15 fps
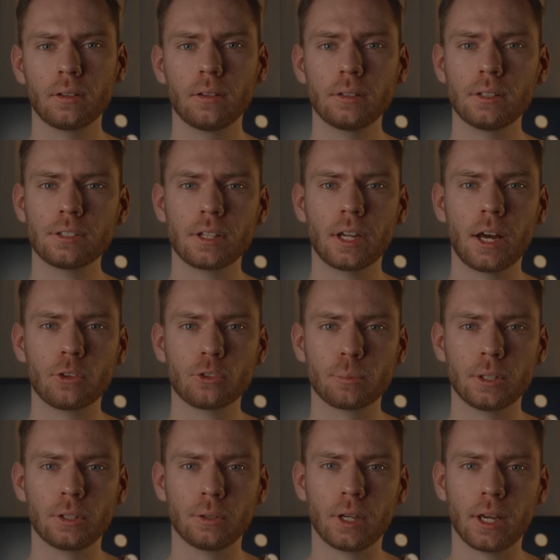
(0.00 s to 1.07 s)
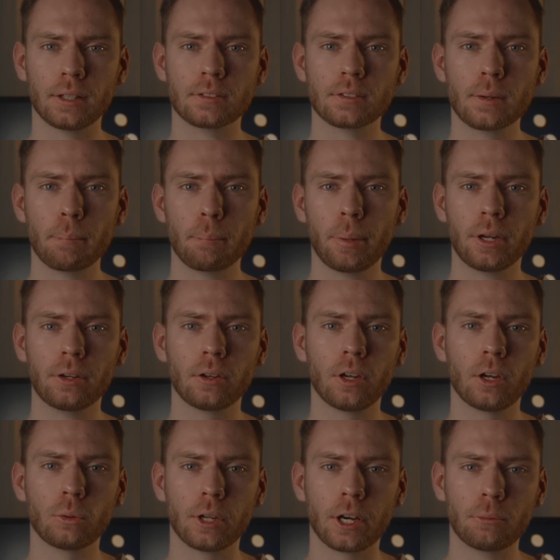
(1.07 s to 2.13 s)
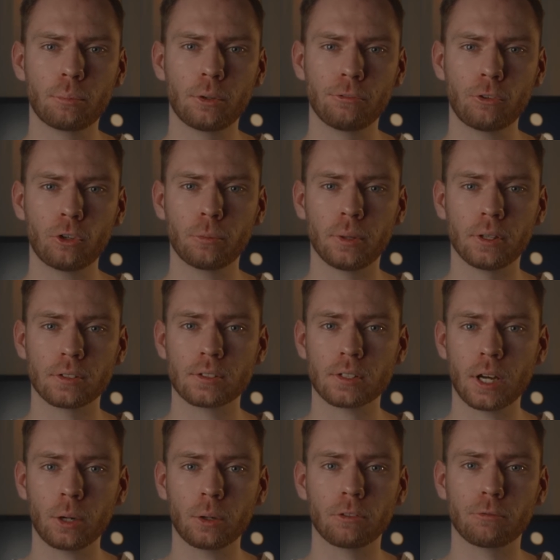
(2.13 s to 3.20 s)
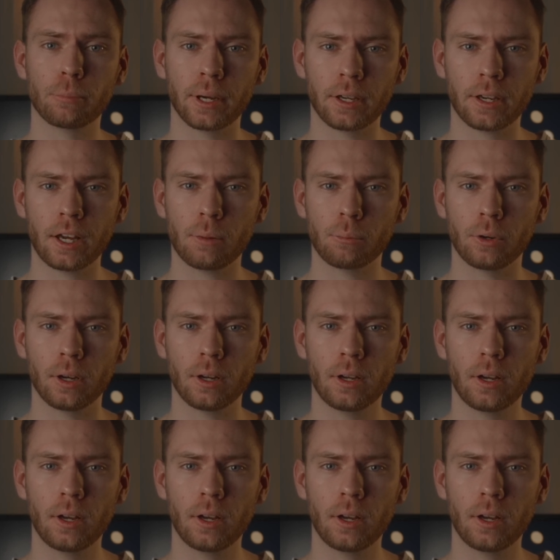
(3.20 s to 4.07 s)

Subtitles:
This allows me to get better low light performance out of my camera,